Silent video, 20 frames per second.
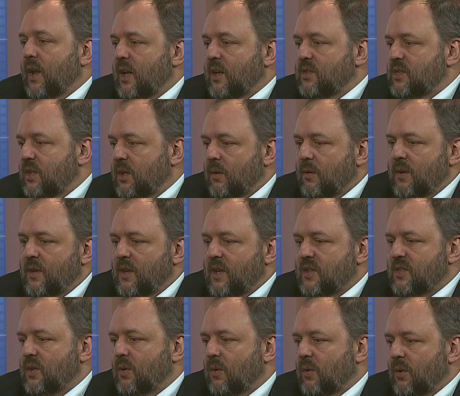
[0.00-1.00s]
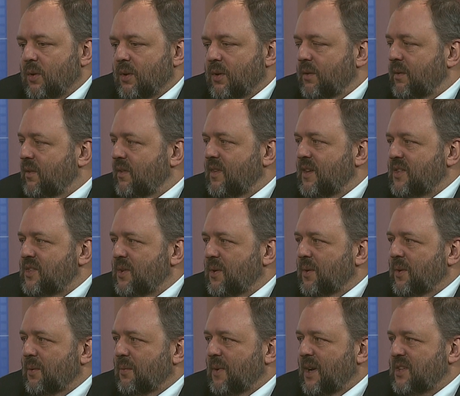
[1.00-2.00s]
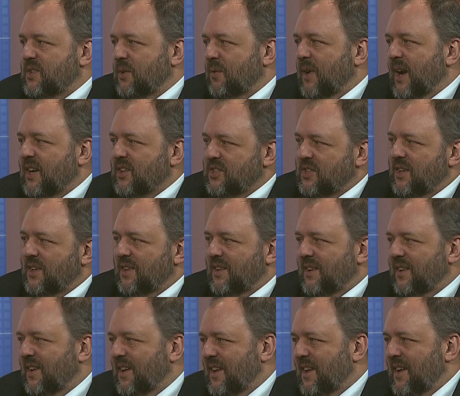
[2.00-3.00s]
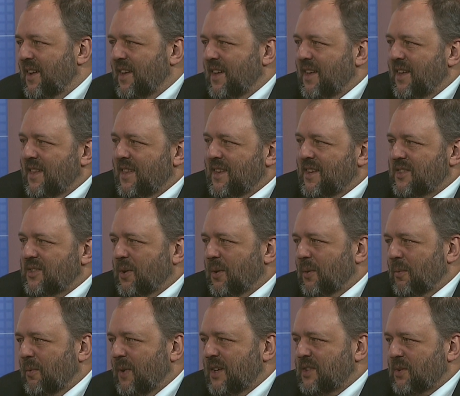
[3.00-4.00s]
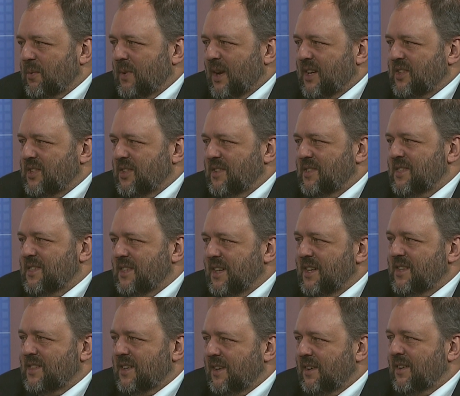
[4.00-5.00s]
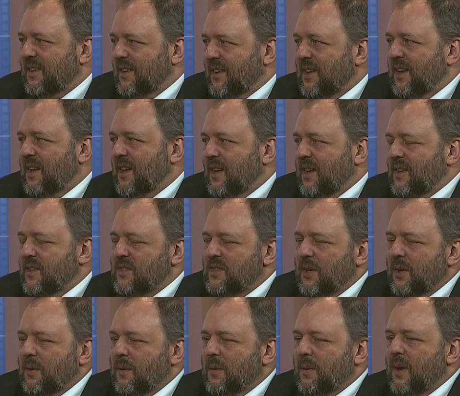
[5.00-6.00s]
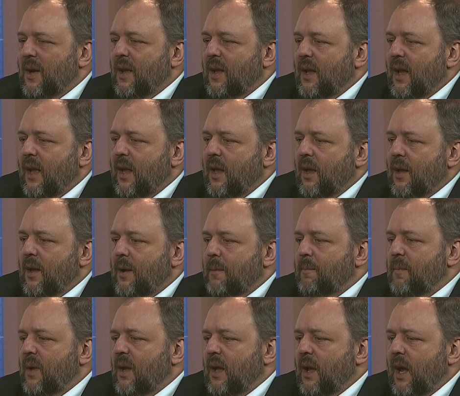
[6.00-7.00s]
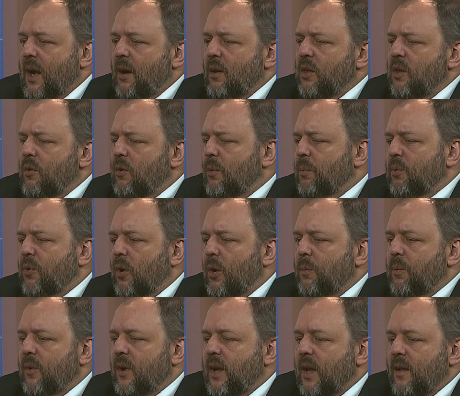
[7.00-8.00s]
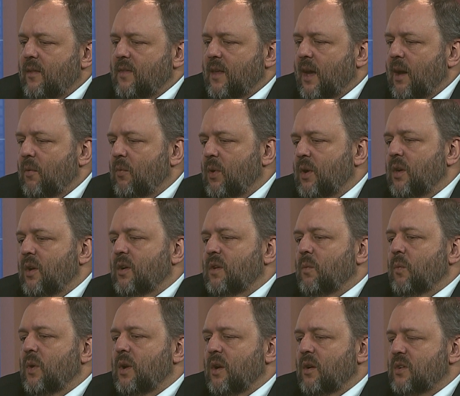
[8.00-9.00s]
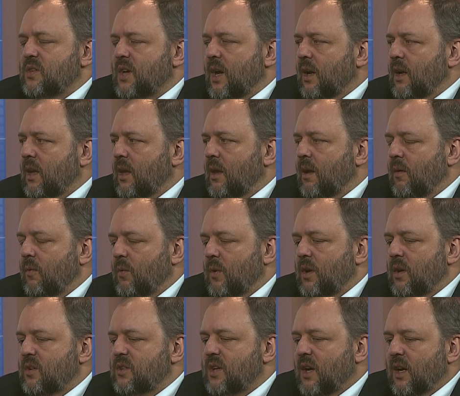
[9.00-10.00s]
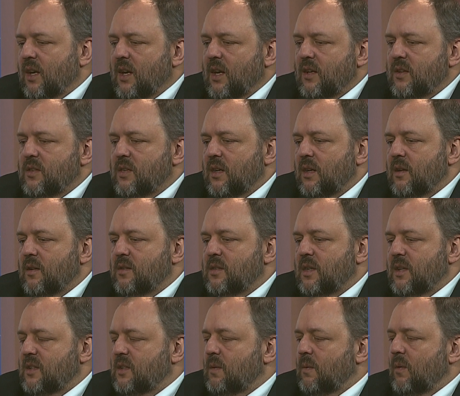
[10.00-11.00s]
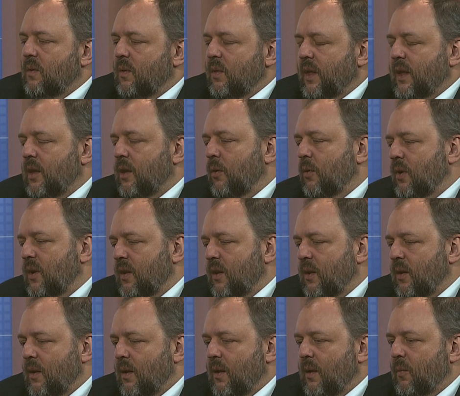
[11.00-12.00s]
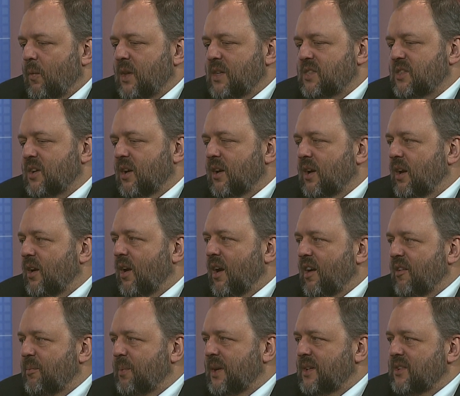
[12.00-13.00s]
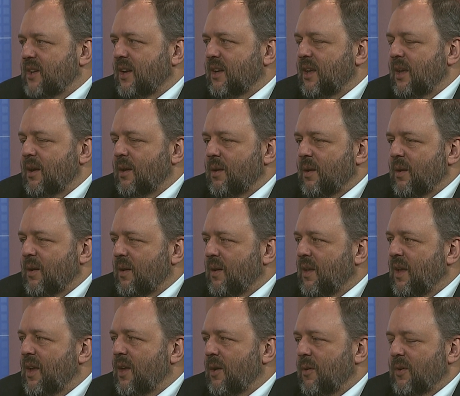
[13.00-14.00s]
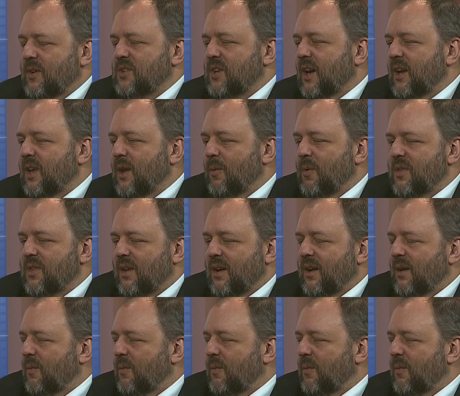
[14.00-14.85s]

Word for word: into in this whole this whole resurrection this whole resurrection season. Mm -hmm. So, um, how do you appropriate that when you're when you're talking when you're talking to, to like you, you we started off by talking you were talking with a